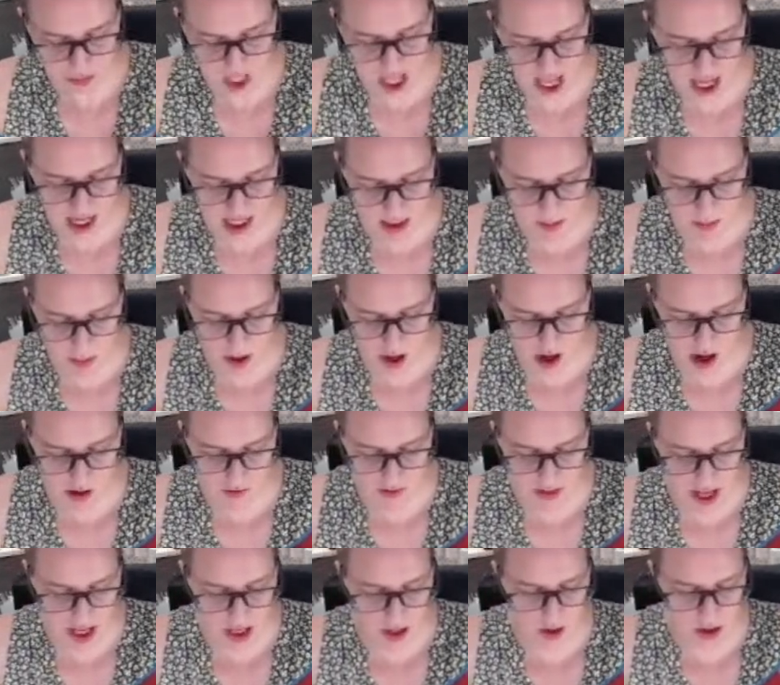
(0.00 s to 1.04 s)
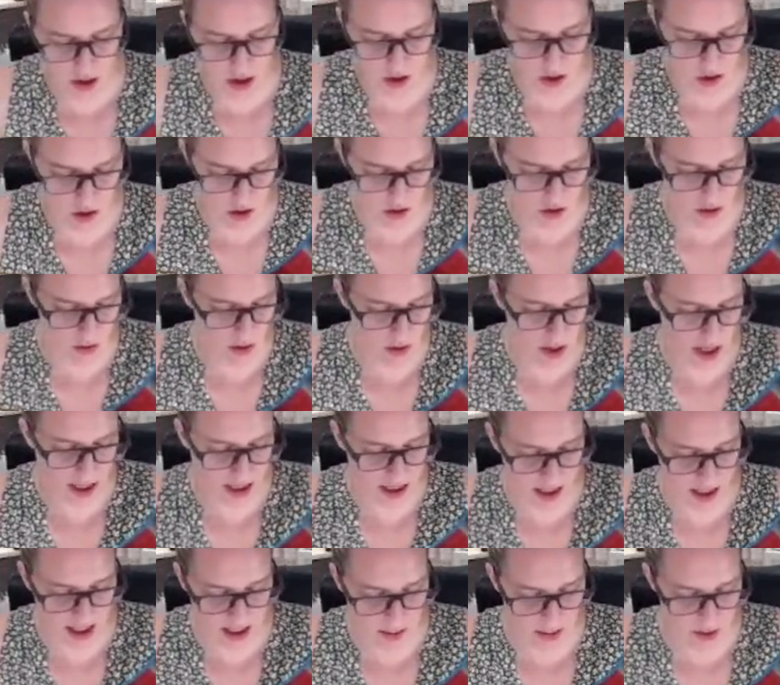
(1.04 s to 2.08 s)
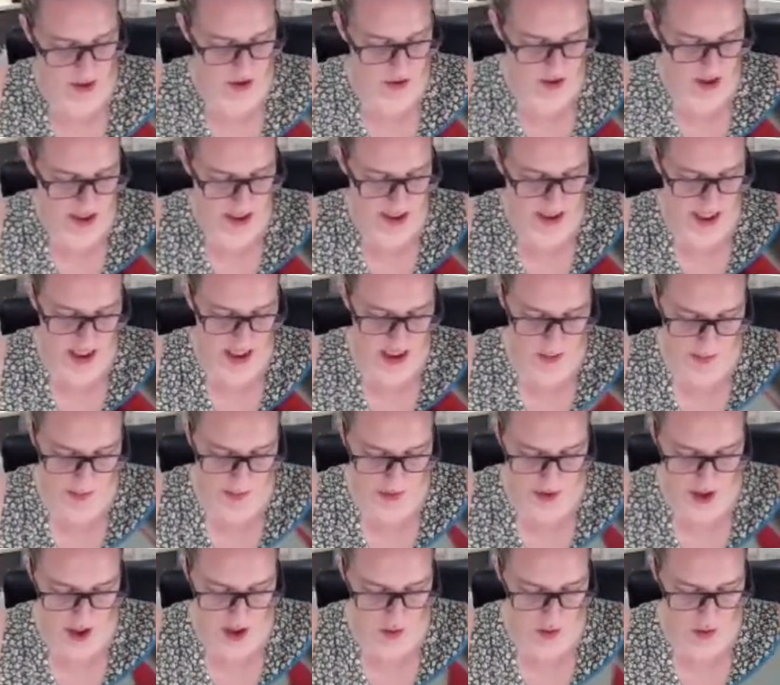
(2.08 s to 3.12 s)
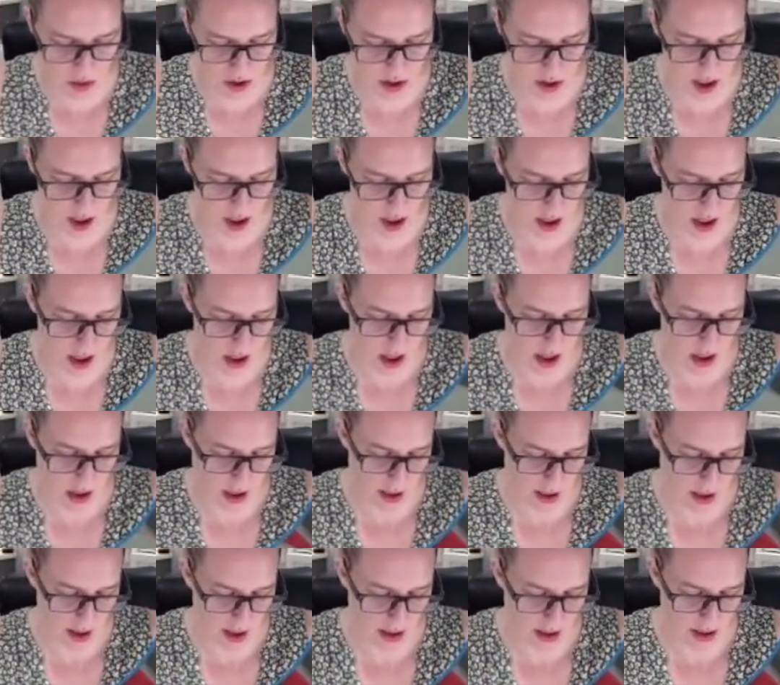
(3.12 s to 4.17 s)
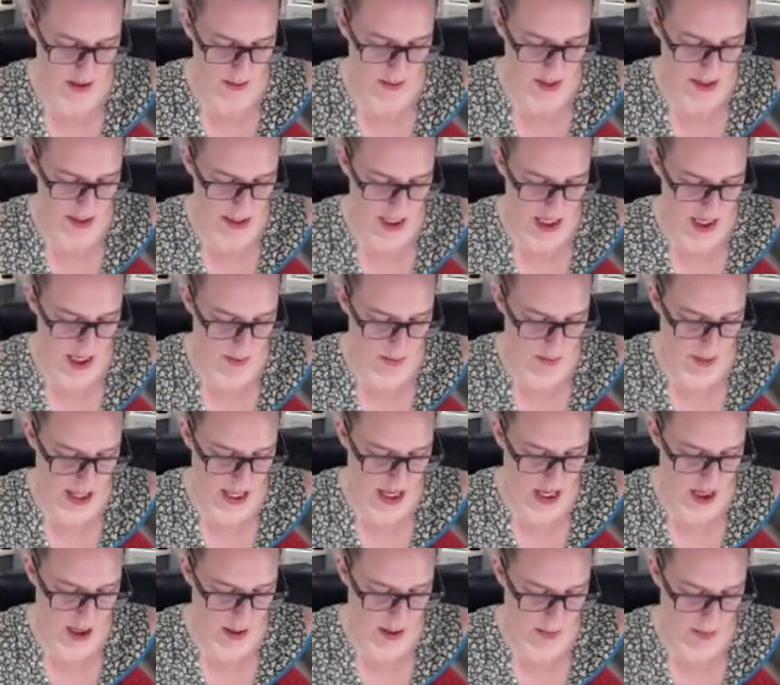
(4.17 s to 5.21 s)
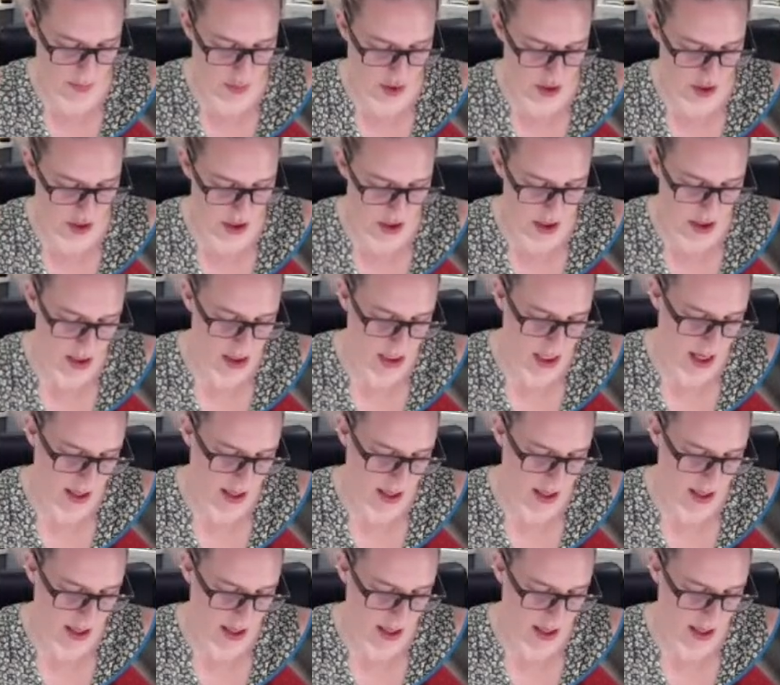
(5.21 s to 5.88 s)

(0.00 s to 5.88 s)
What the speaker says: And as part of that, you, as a demonstrator, get to pre-order some sneak peek products.